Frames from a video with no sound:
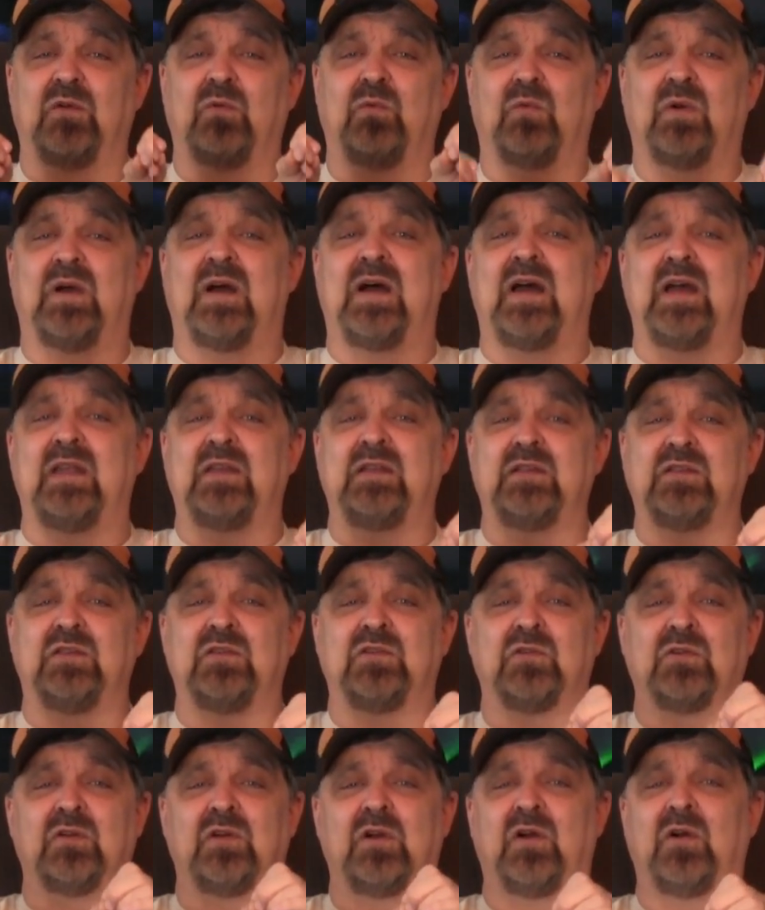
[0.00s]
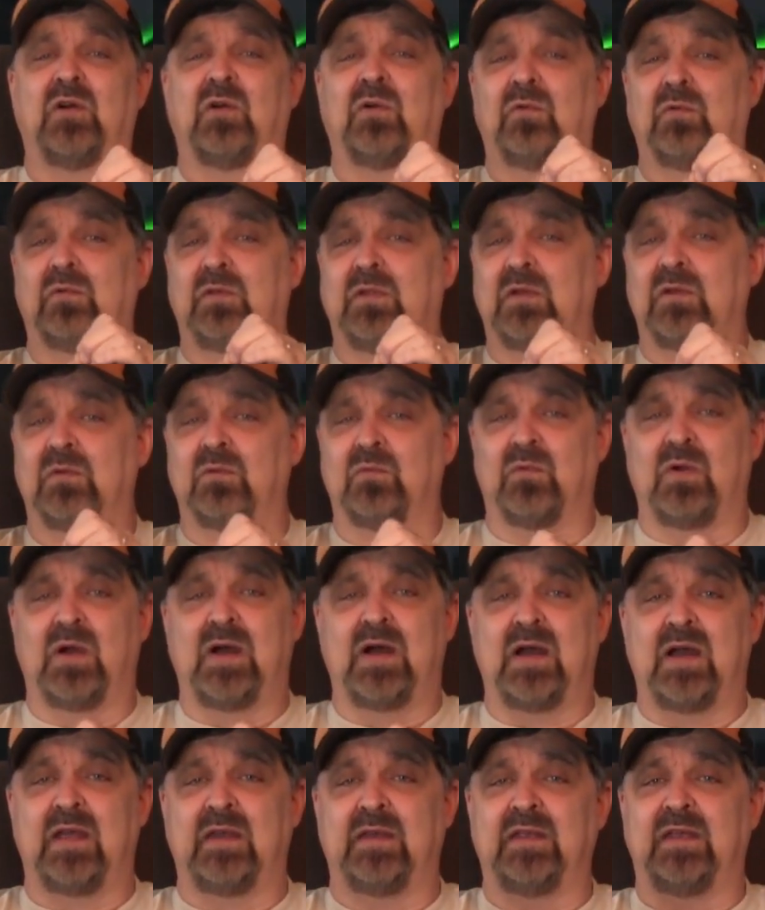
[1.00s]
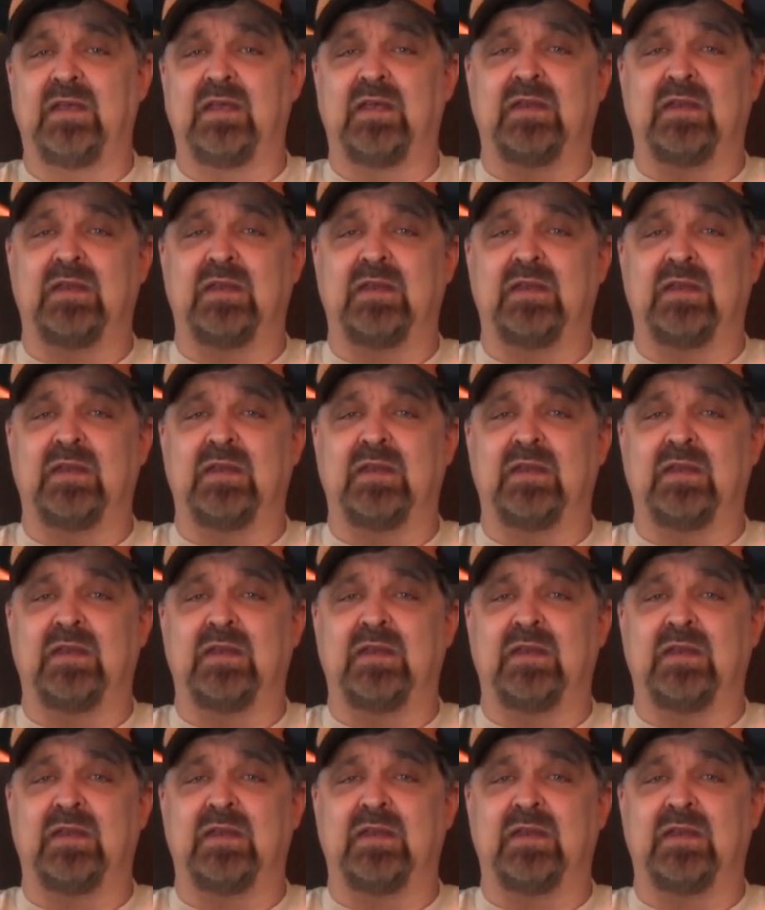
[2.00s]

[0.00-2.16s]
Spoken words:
Ride your own ride.